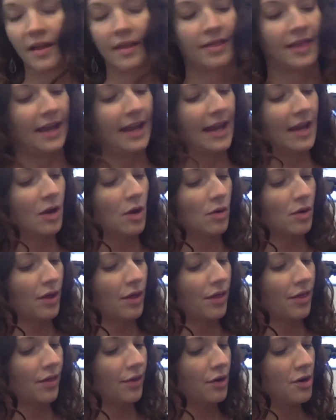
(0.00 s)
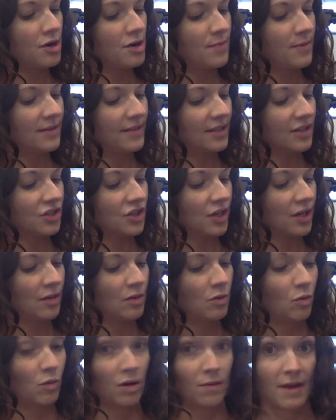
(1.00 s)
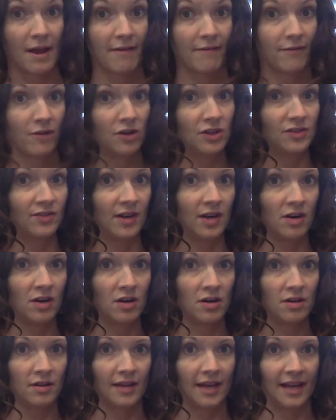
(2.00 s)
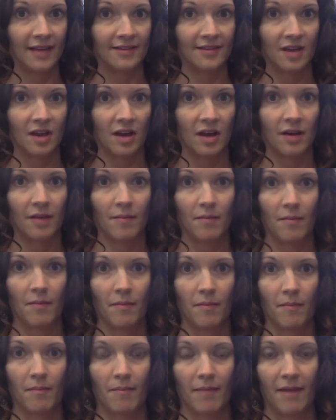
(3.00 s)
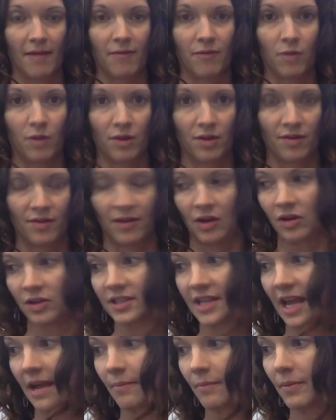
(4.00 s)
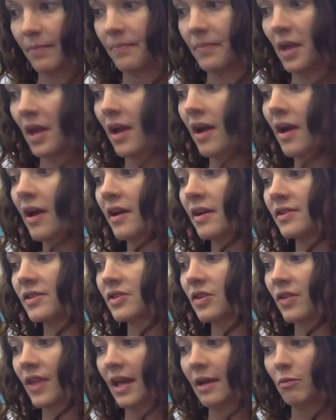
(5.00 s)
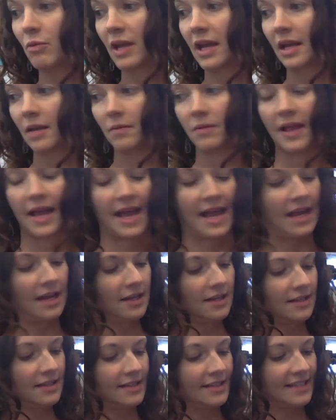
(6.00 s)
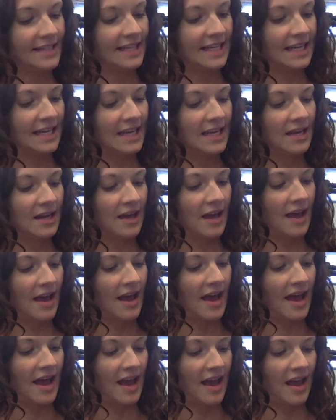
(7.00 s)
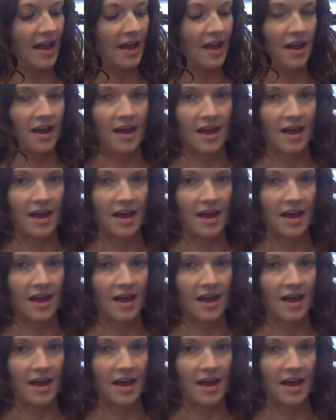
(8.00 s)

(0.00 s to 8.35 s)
Then I go to third position where my first finger lands on my fourth finger tape. So then we can play D, A,